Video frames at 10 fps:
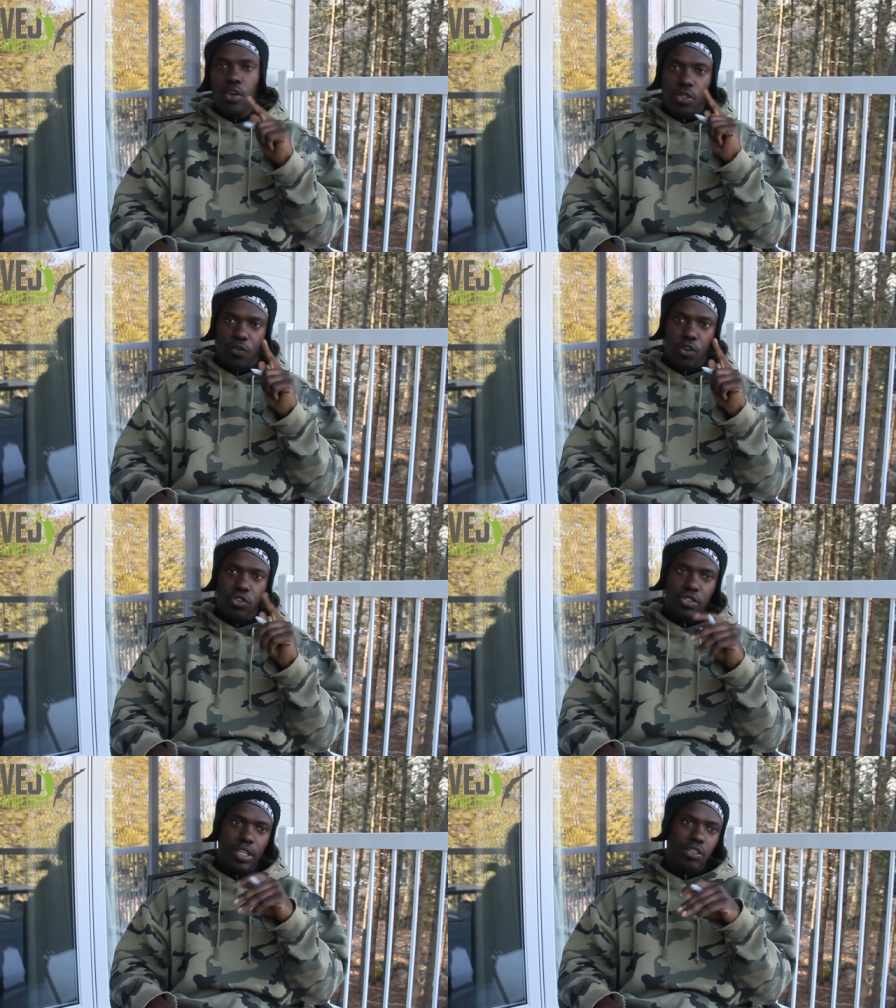The
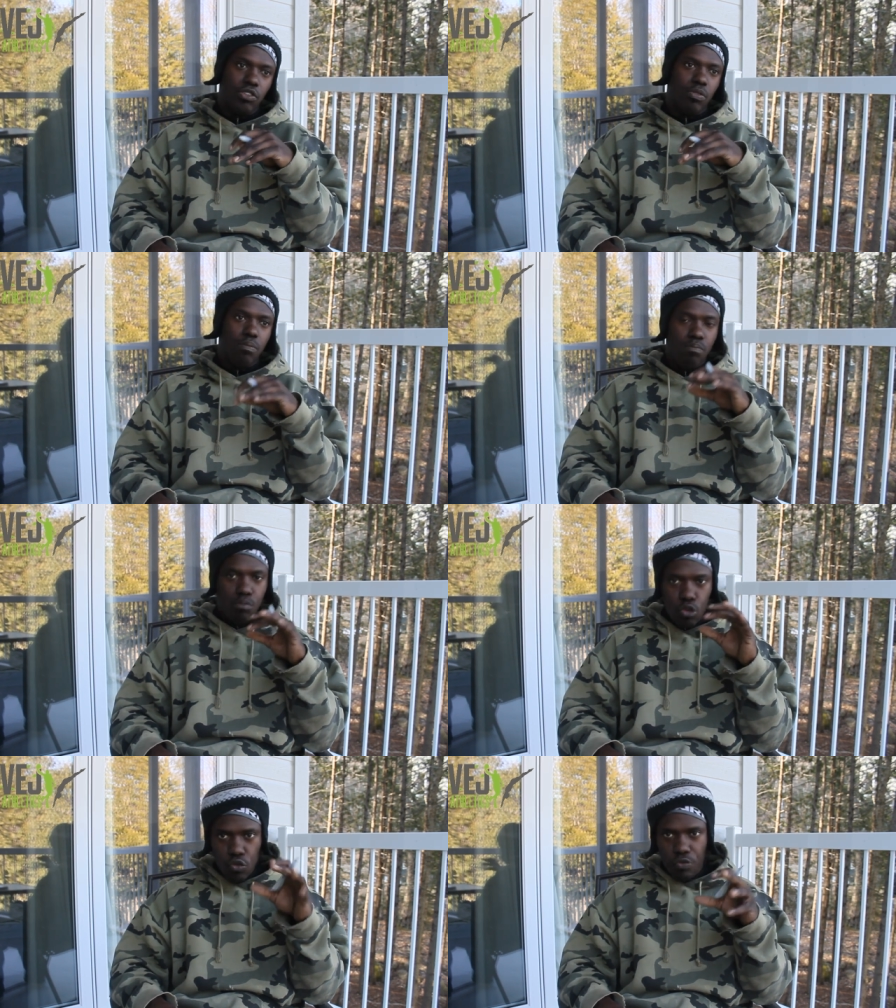first is
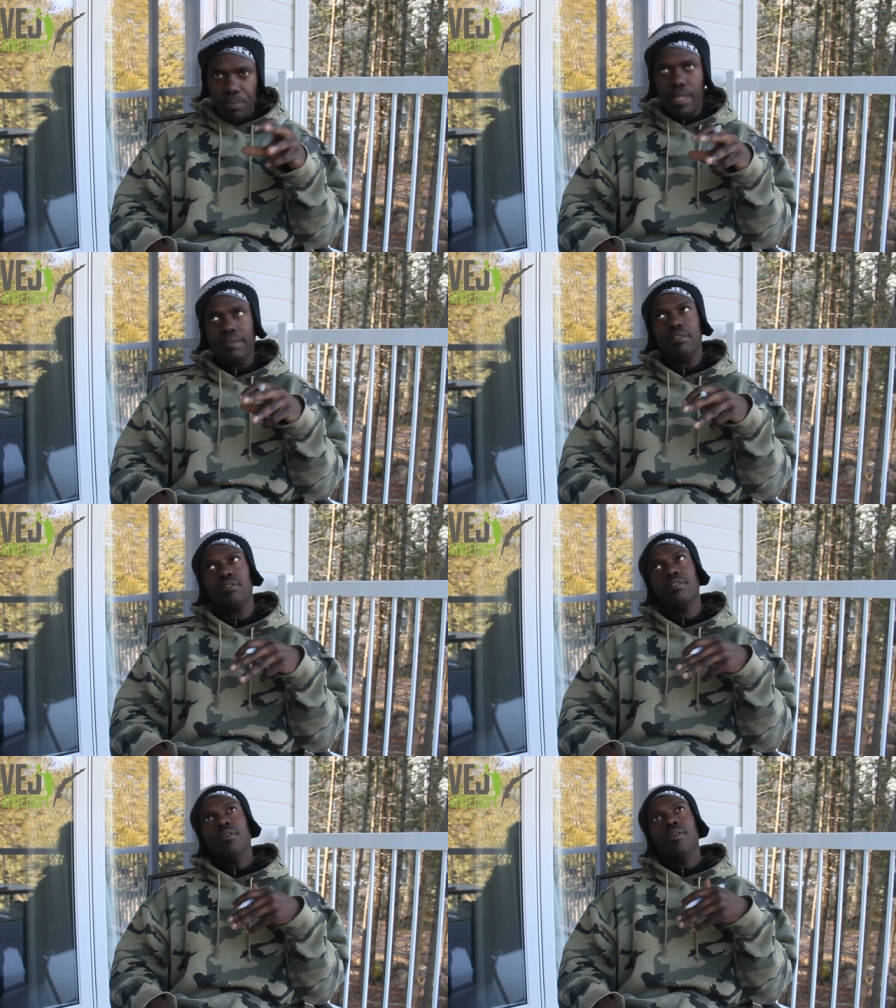movement